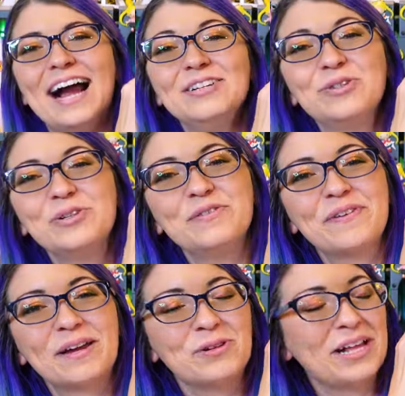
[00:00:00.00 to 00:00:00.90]
I don't know if
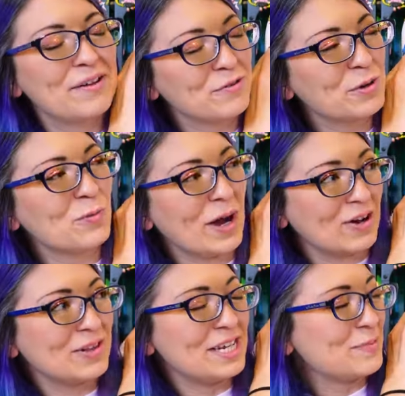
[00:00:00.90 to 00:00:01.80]
I will ever
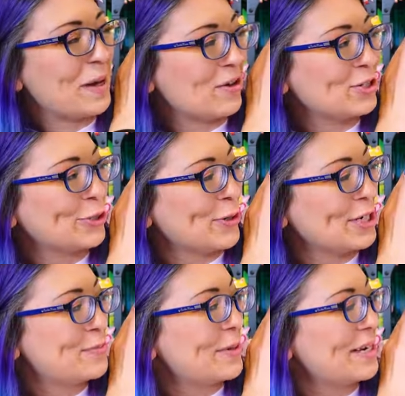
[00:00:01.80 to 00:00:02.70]
wear these pair of
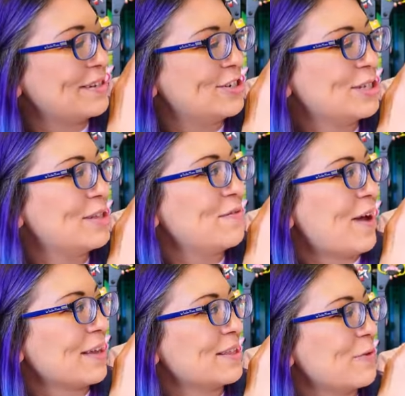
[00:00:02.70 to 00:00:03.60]
shorts, but just the
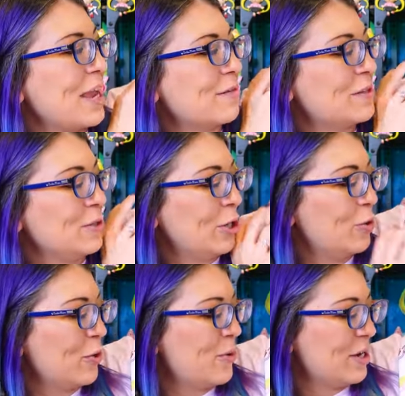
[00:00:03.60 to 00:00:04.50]
fact that we have the
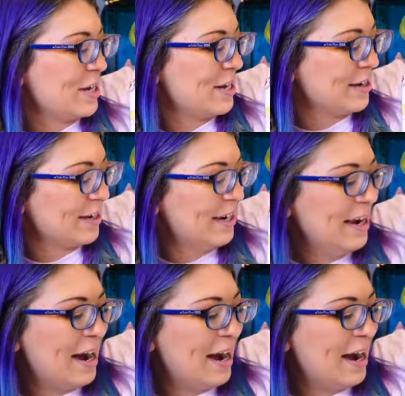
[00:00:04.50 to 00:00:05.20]
logo on here,